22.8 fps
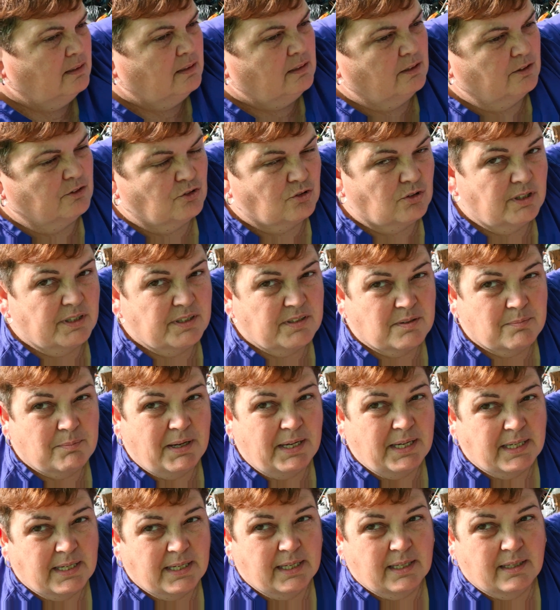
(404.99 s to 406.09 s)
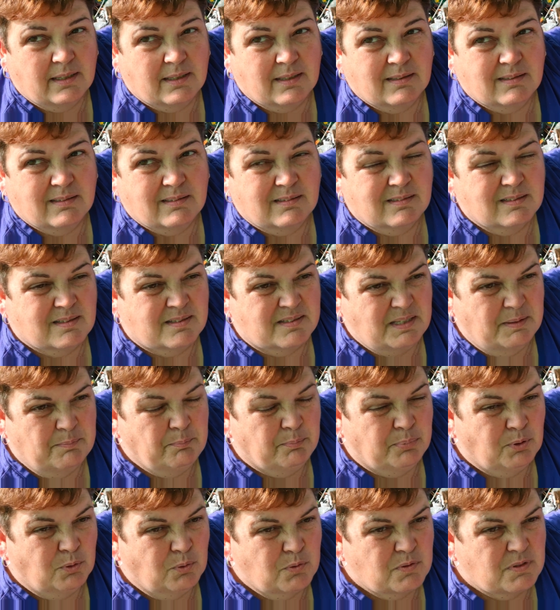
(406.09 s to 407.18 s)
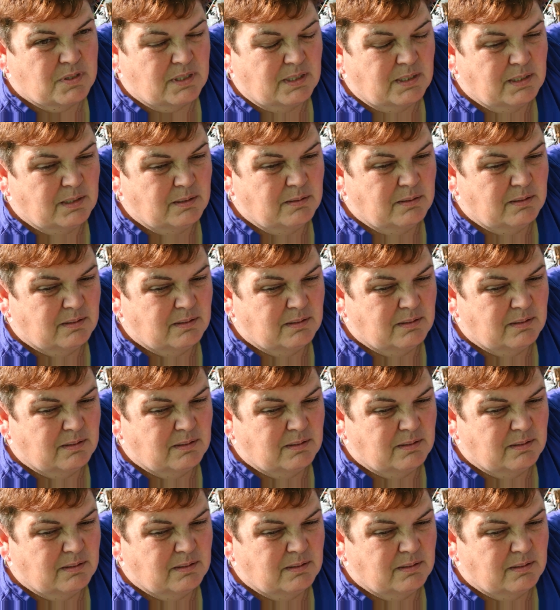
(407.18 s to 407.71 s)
I try to make it simple, so